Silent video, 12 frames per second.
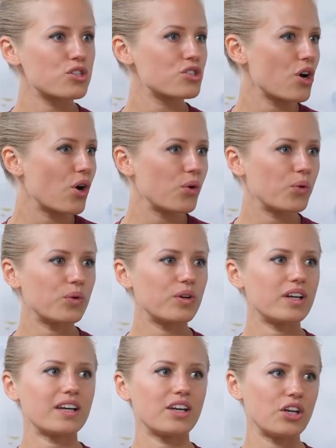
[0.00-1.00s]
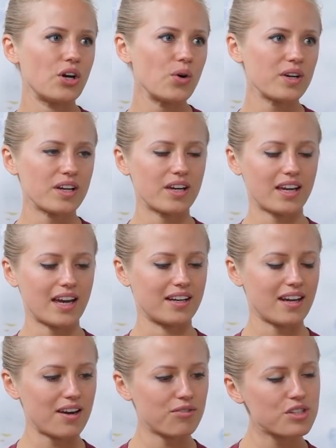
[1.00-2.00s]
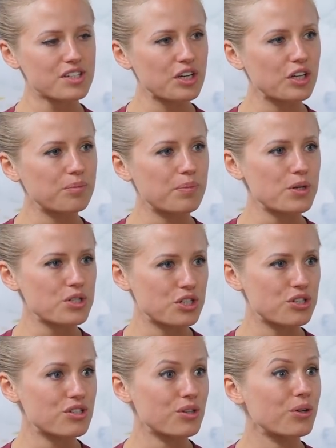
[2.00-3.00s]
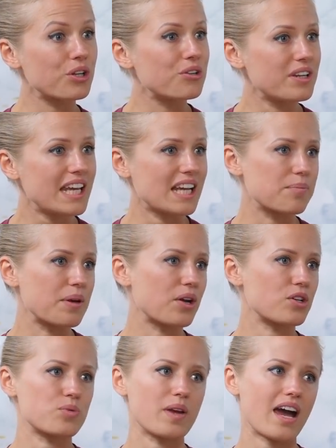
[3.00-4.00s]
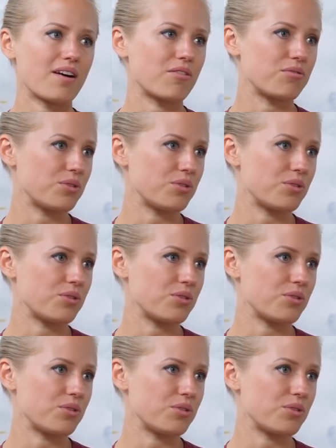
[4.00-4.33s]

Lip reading: So, you know, and every single person is so unique because we have a